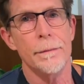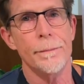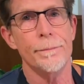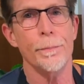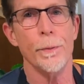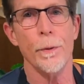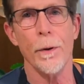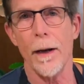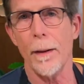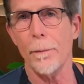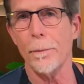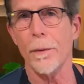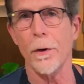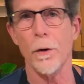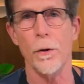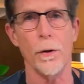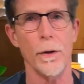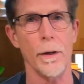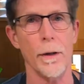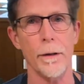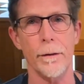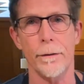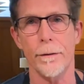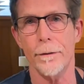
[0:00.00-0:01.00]
prep
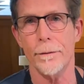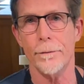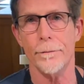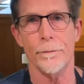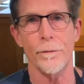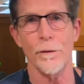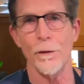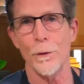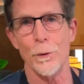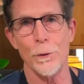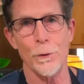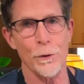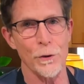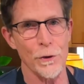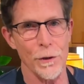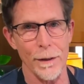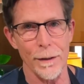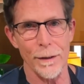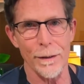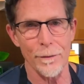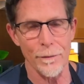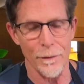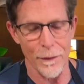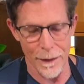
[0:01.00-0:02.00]
cook version
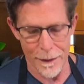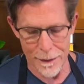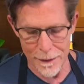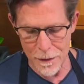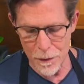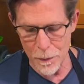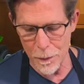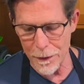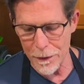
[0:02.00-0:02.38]
of this,